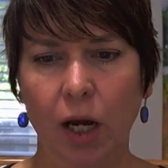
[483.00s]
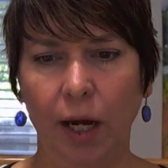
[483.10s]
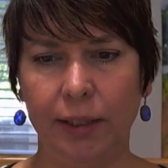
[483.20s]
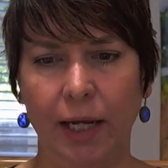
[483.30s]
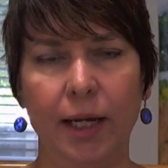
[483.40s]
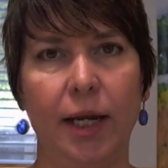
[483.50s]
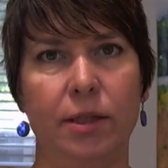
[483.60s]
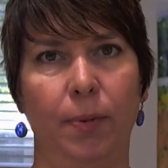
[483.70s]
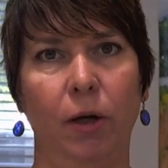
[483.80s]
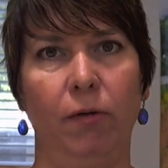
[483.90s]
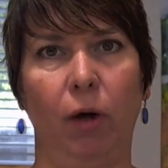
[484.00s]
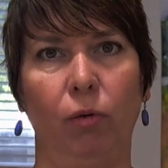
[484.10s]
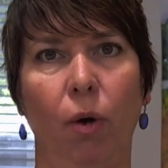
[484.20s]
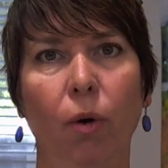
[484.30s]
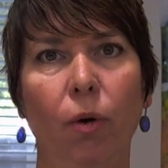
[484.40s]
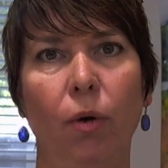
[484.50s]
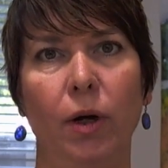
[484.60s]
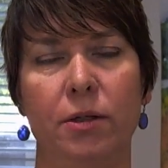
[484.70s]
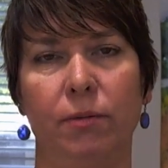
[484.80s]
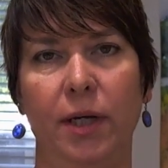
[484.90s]
Again, as part of our role
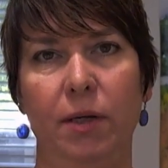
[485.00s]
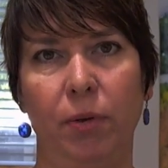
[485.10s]
as a Reiki